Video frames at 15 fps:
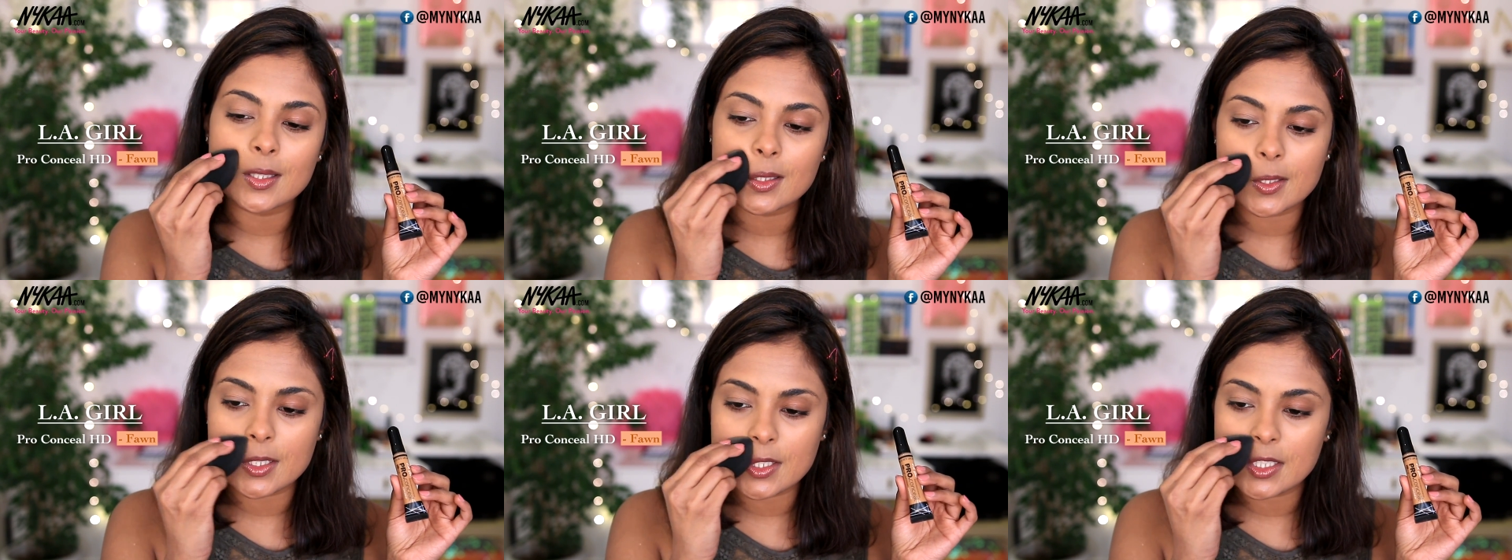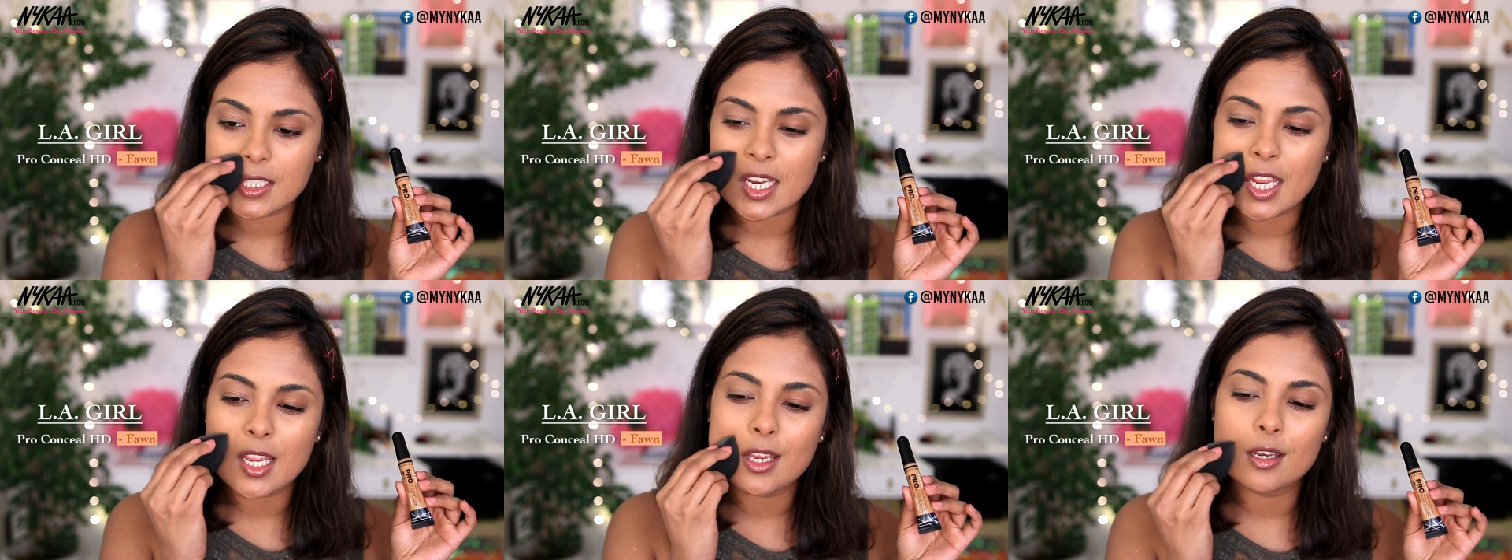in the
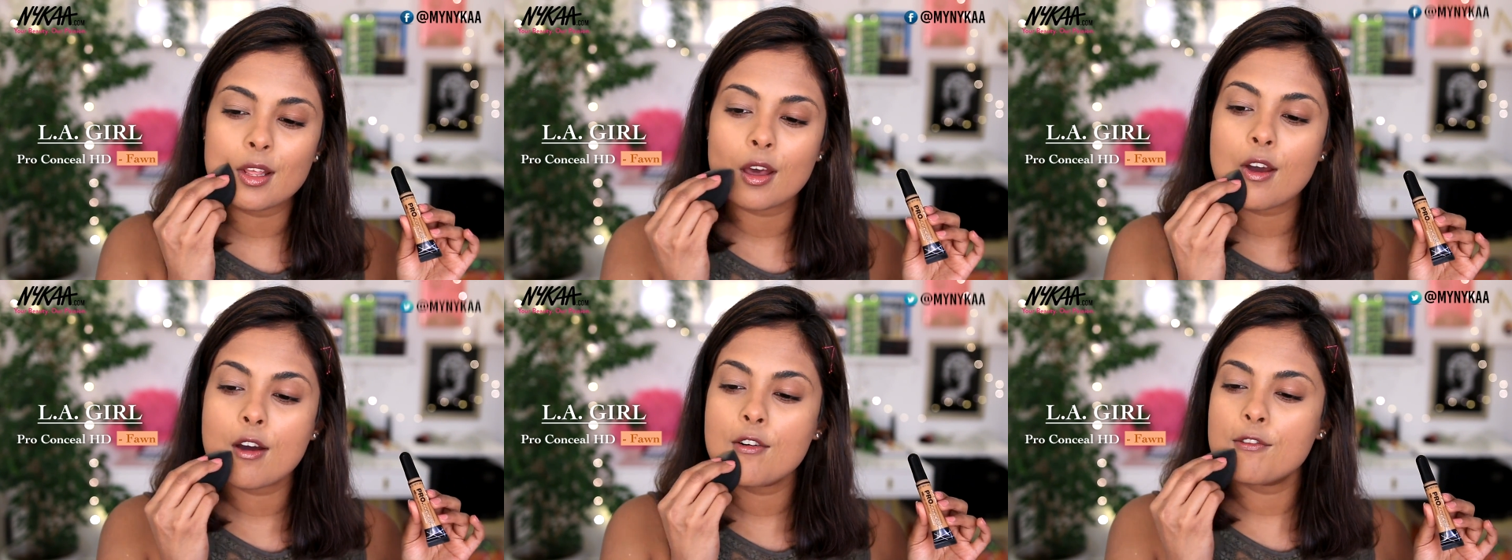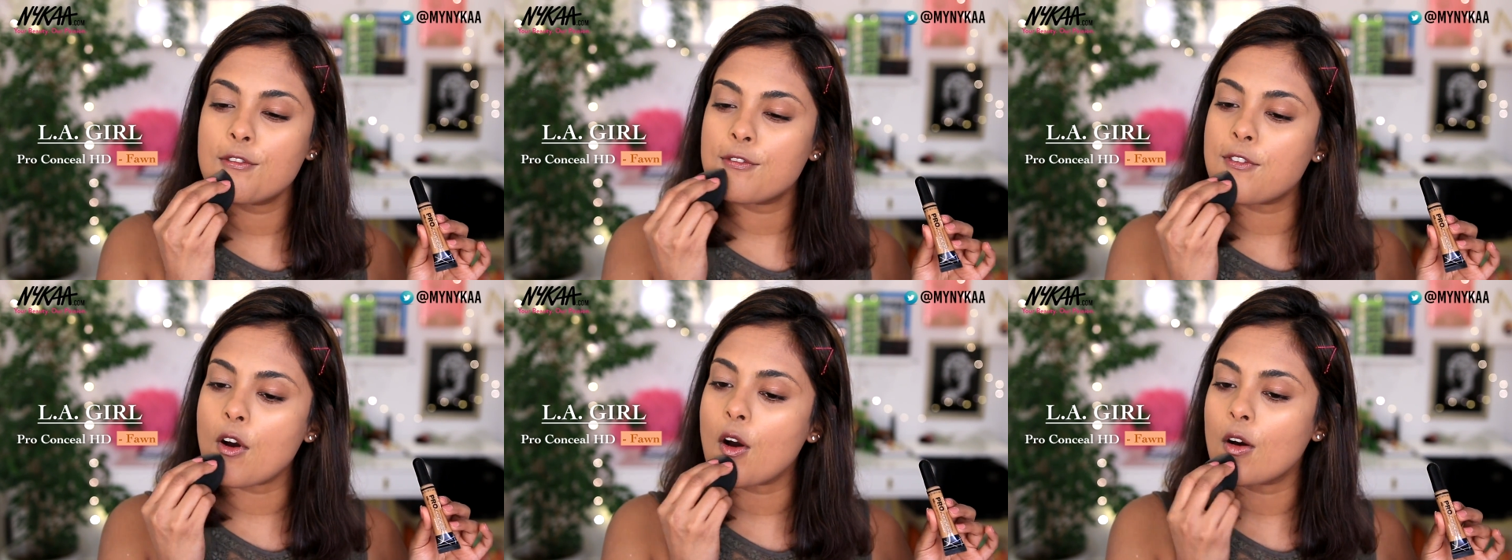shade
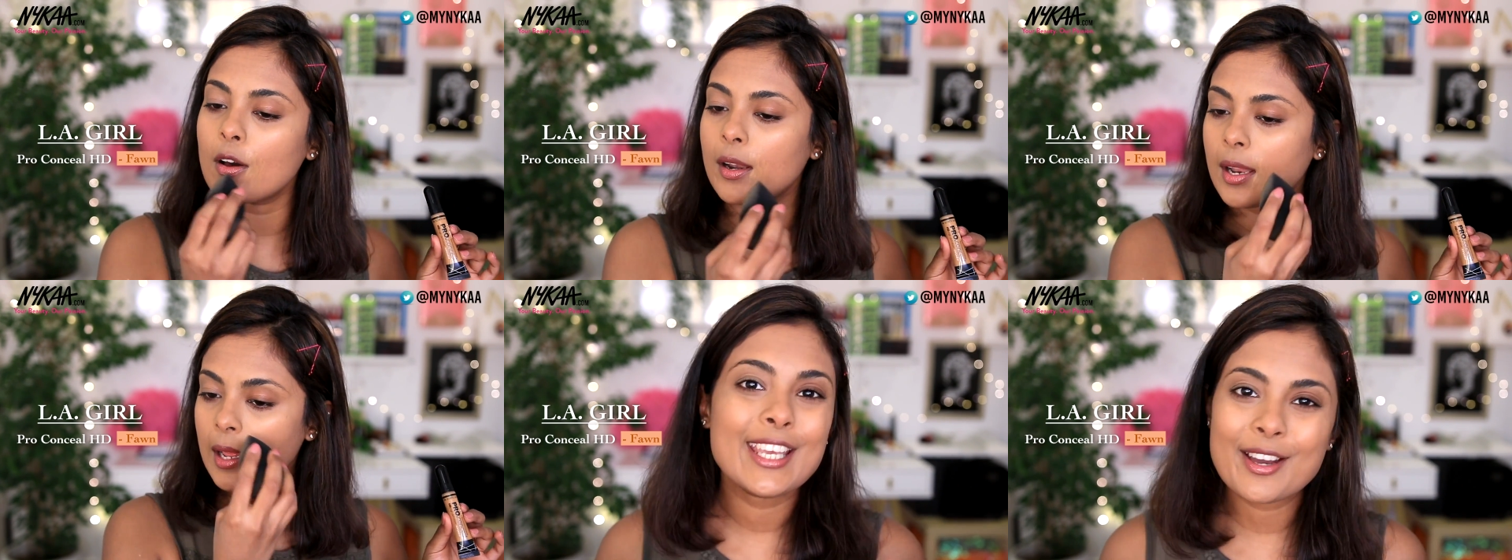Fawn.